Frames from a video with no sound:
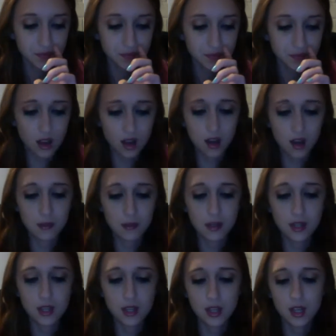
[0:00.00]

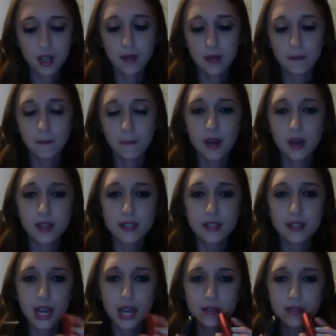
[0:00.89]
But
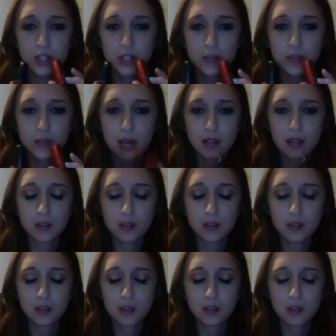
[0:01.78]
I have two MAC
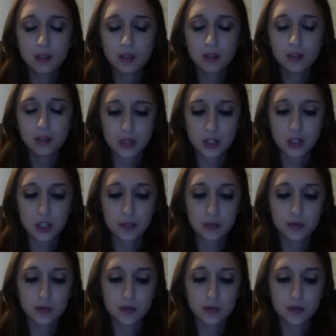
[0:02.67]
lipsticks that I have the dupes